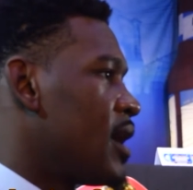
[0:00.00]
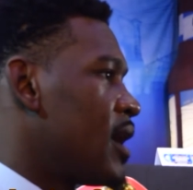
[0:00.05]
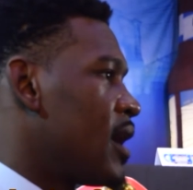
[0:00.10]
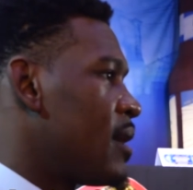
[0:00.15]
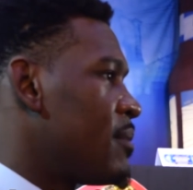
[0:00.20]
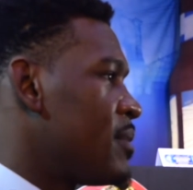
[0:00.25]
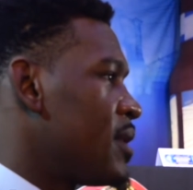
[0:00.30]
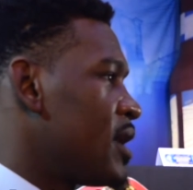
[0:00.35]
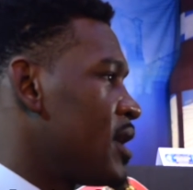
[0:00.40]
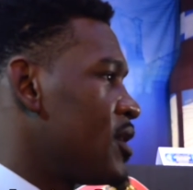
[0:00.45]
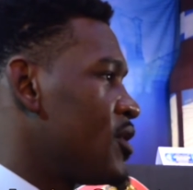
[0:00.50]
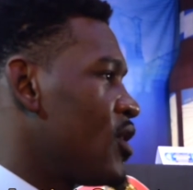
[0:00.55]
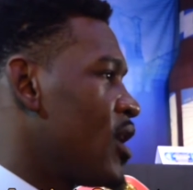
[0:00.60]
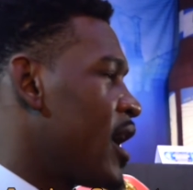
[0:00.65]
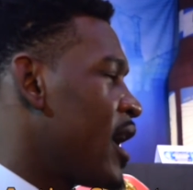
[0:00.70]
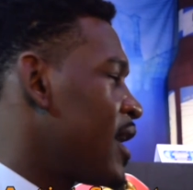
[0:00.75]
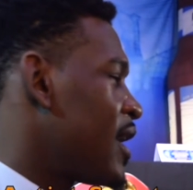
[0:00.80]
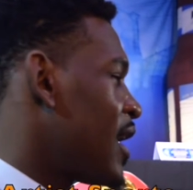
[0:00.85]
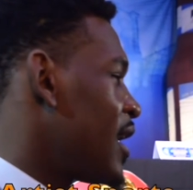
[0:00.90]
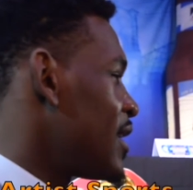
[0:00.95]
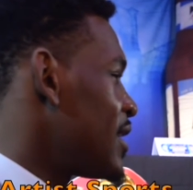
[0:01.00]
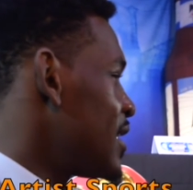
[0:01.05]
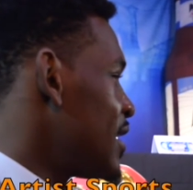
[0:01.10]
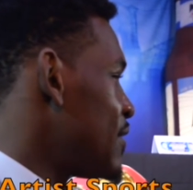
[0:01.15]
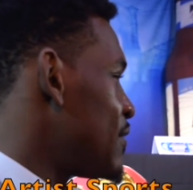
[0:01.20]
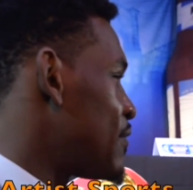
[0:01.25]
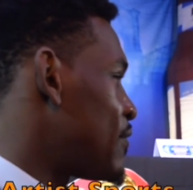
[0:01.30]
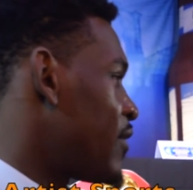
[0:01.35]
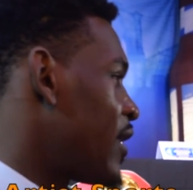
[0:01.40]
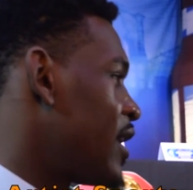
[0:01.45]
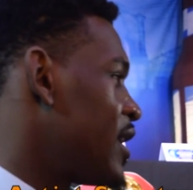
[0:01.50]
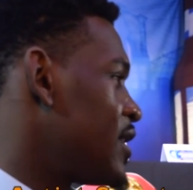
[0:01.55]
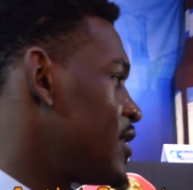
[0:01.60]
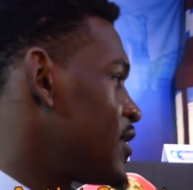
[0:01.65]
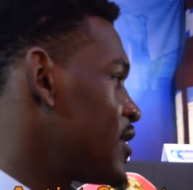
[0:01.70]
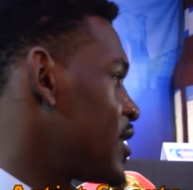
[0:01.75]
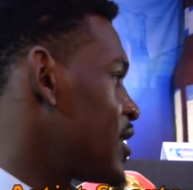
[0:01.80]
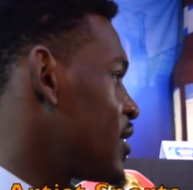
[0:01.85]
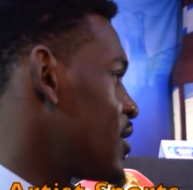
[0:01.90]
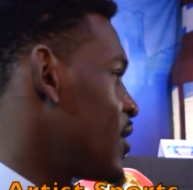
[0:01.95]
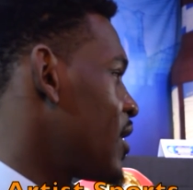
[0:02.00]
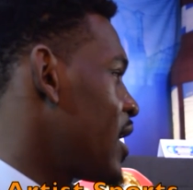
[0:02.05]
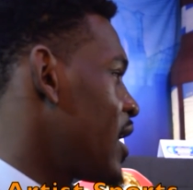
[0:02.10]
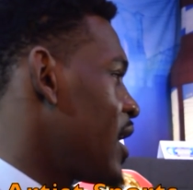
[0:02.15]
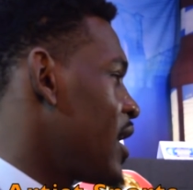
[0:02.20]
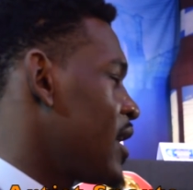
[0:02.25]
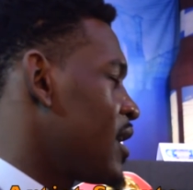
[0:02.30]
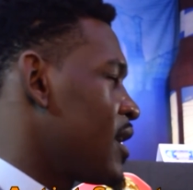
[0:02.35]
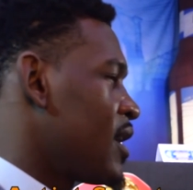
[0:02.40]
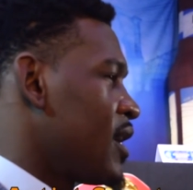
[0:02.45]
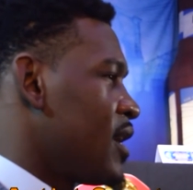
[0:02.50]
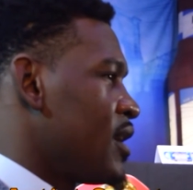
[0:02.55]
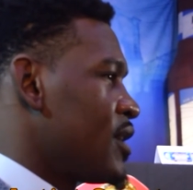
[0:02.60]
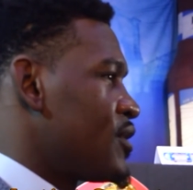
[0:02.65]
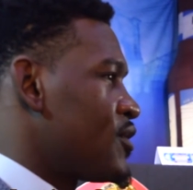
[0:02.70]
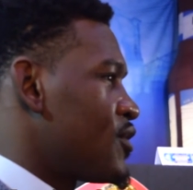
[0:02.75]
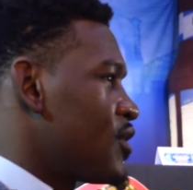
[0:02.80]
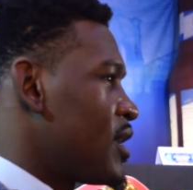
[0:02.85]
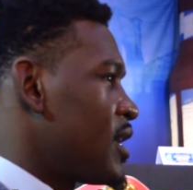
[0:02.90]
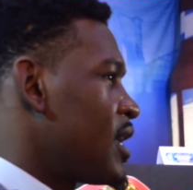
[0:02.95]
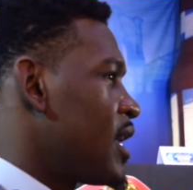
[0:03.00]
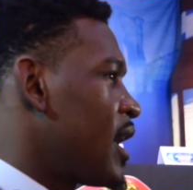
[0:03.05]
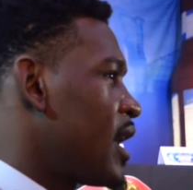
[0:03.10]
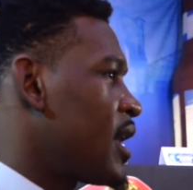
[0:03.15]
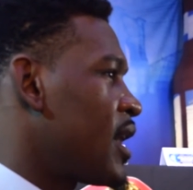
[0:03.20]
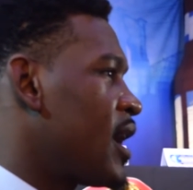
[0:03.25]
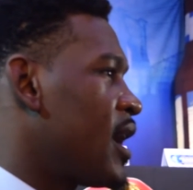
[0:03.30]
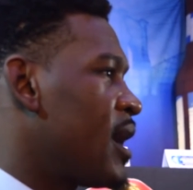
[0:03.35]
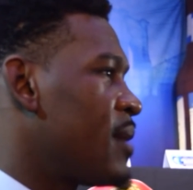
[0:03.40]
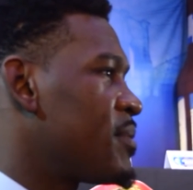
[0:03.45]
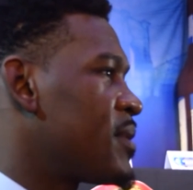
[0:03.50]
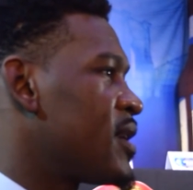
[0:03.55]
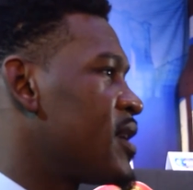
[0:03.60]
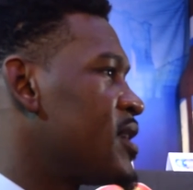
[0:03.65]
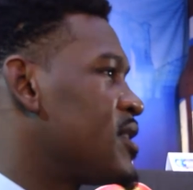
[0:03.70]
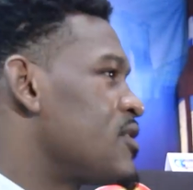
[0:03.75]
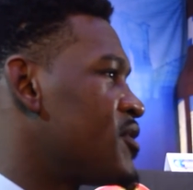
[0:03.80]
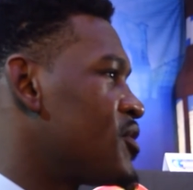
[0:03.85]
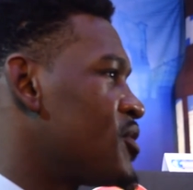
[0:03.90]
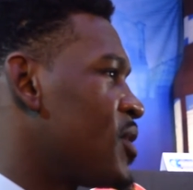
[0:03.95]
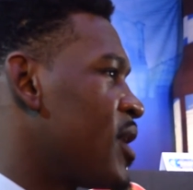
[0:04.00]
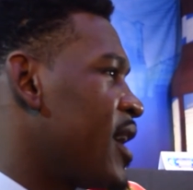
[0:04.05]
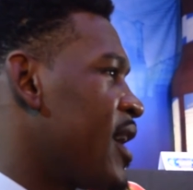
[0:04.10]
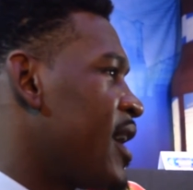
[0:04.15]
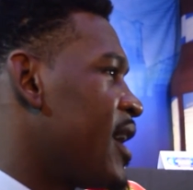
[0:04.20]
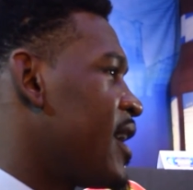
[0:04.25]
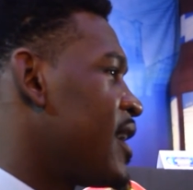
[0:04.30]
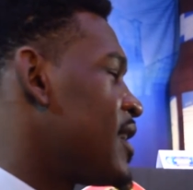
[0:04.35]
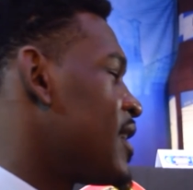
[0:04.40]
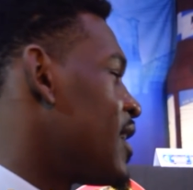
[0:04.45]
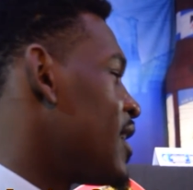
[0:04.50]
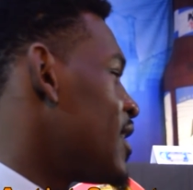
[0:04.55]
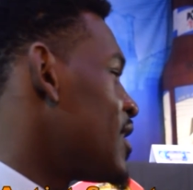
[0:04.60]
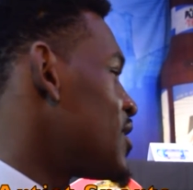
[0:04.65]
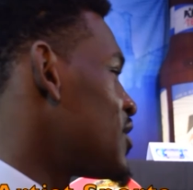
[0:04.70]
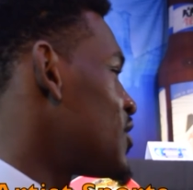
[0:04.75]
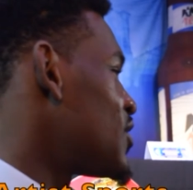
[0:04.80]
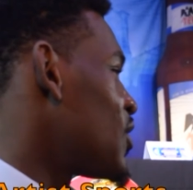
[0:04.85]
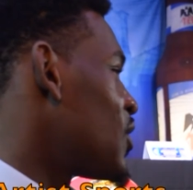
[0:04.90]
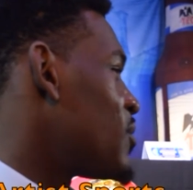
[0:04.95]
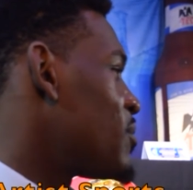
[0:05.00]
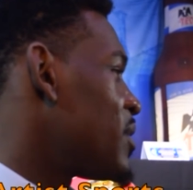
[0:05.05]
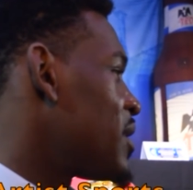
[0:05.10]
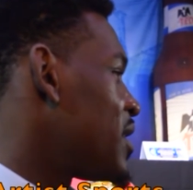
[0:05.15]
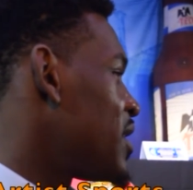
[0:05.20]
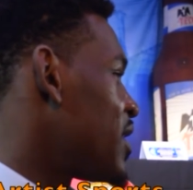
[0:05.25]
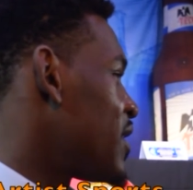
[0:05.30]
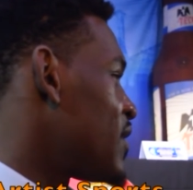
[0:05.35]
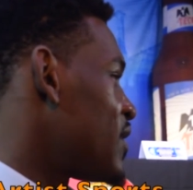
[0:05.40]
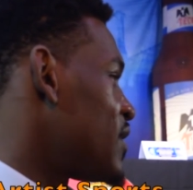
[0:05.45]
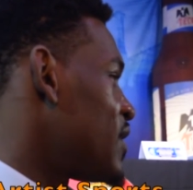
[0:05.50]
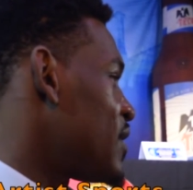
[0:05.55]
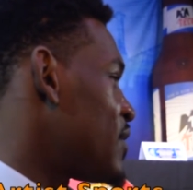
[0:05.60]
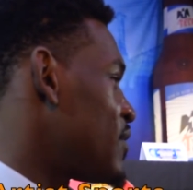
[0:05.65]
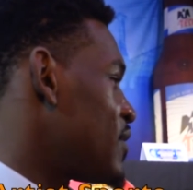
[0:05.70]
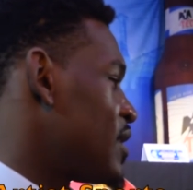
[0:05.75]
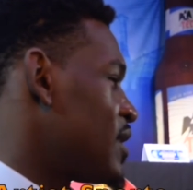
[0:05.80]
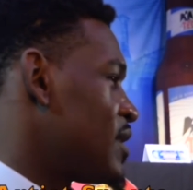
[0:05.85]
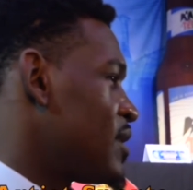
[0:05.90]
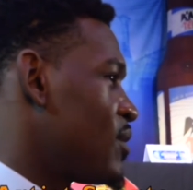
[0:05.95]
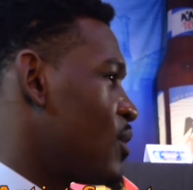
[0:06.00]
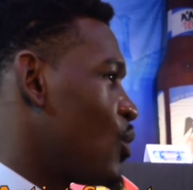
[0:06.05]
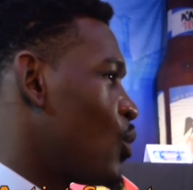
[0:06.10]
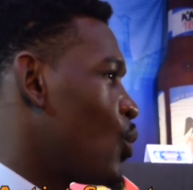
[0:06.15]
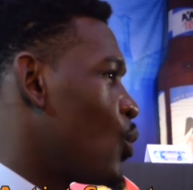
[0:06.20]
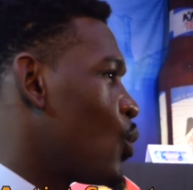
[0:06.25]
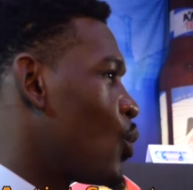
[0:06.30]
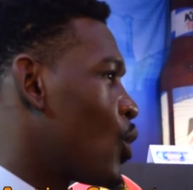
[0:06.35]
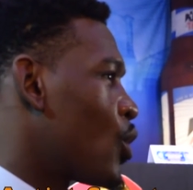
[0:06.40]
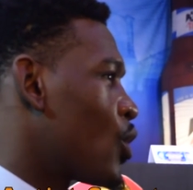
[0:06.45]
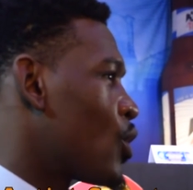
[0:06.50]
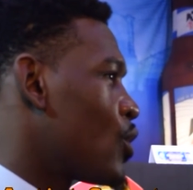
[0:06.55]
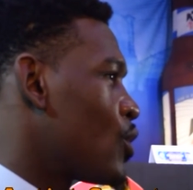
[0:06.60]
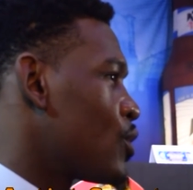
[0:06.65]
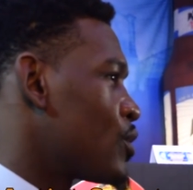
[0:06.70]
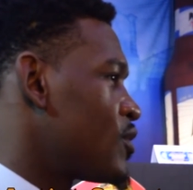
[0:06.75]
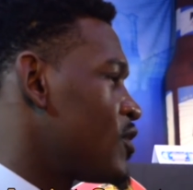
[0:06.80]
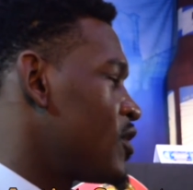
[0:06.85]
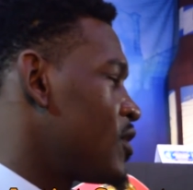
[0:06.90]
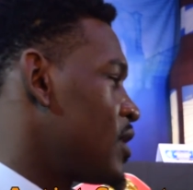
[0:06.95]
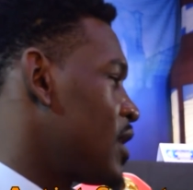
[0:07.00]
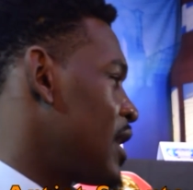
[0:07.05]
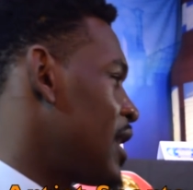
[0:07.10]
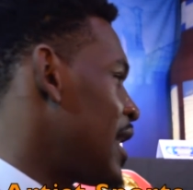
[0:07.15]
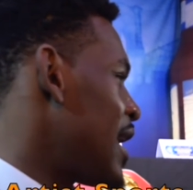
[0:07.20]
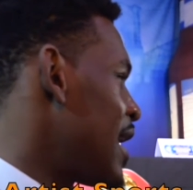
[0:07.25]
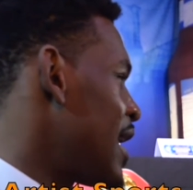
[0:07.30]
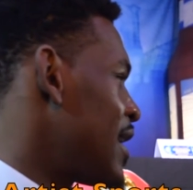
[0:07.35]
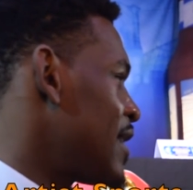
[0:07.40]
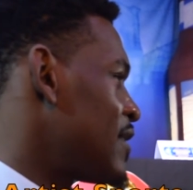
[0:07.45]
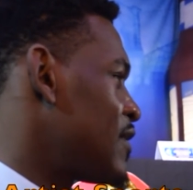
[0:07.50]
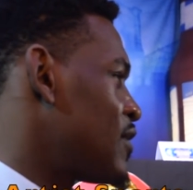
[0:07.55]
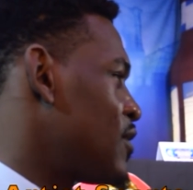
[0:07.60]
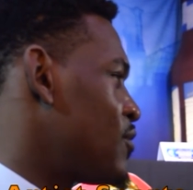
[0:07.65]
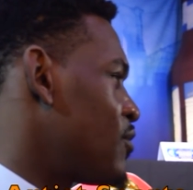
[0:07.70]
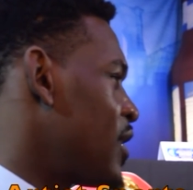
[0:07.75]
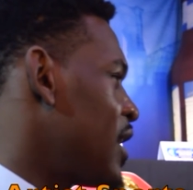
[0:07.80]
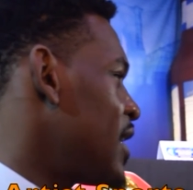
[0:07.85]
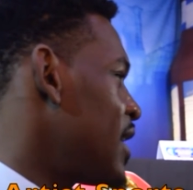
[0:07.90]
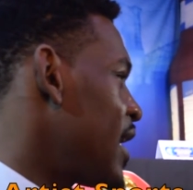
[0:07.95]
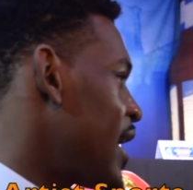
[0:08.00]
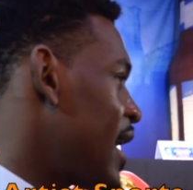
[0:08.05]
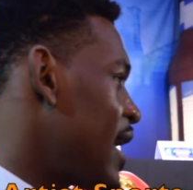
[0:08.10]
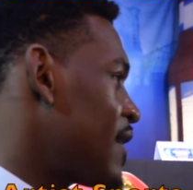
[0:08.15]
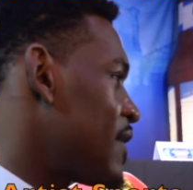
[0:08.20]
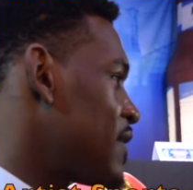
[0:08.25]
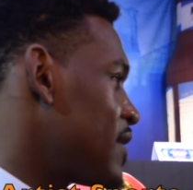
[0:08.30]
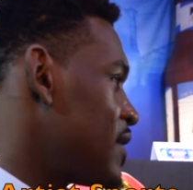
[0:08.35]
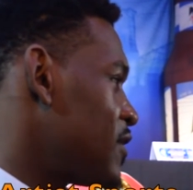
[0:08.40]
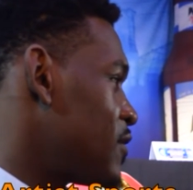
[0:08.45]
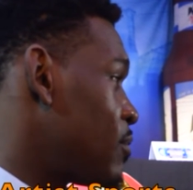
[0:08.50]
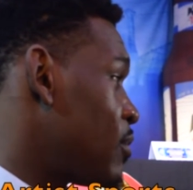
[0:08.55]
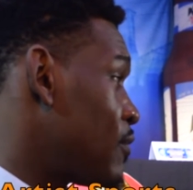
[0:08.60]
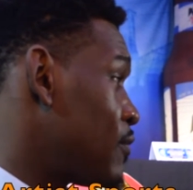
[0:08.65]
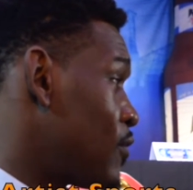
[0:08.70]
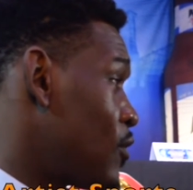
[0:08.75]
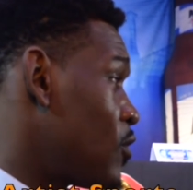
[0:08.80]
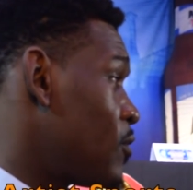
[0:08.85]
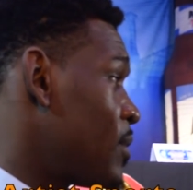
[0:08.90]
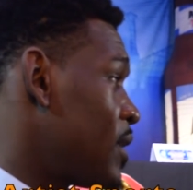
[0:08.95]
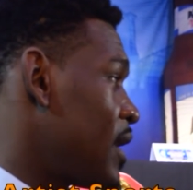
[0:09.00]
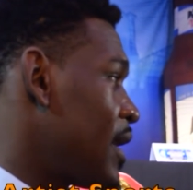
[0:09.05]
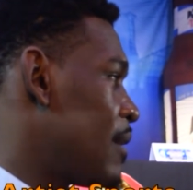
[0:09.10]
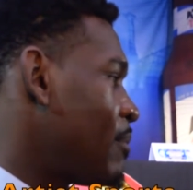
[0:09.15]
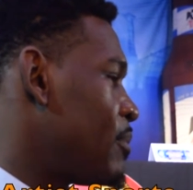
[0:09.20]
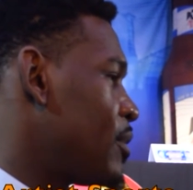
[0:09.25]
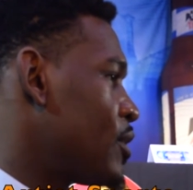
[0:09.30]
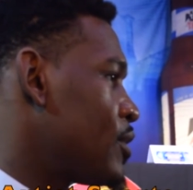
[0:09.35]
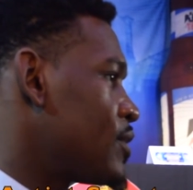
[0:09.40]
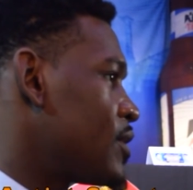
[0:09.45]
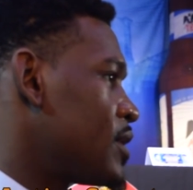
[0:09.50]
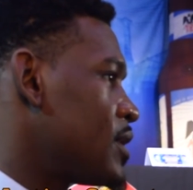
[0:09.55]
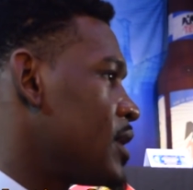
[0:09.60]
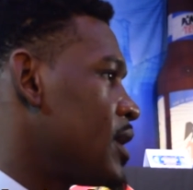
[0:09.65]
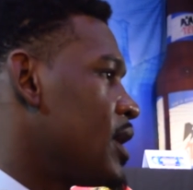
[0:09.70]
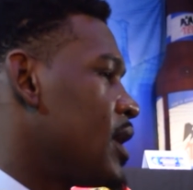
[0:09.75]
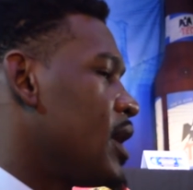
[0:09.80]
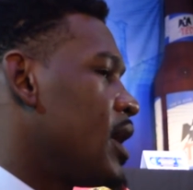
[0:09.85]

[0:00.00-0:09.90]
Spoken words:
I mean, you had Ali Frazier, you had Trinidad Hopkins, you had so many other different world-class great athletes perform in that building.